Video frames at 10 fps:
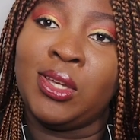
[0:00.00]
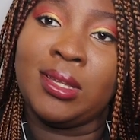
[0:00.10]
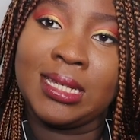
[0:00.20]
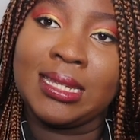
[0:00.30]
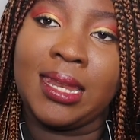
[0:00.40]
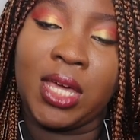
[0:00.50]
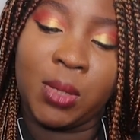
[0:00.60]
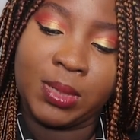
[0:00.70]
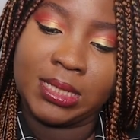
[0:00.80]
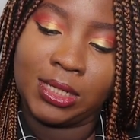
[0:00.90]
You need an
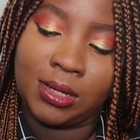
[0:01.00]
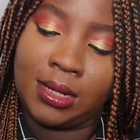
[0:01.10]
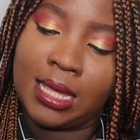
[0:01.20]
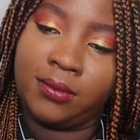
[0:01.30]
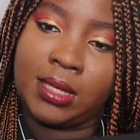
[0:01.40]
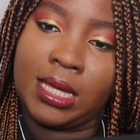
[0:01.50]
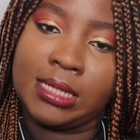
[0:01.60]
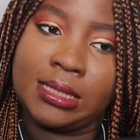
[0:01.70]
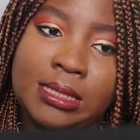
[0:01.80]
LBD in your life, guys.